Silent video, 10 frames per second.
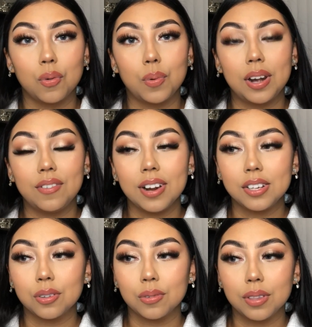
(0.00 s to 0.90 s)
Whenever I
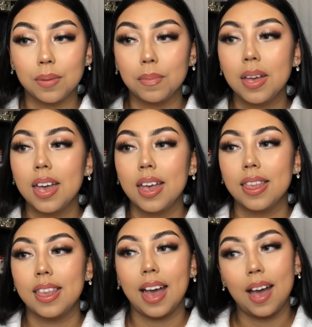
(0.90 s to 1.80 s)
told them
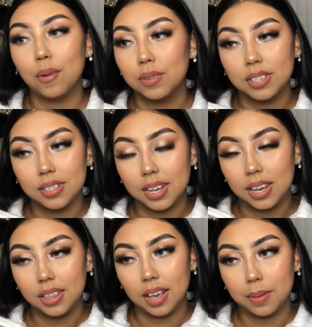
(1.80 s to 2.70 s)
that I wasn't
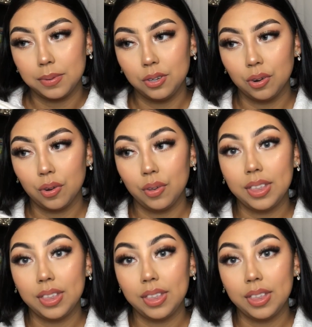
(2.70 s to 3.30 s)
taking the epidural,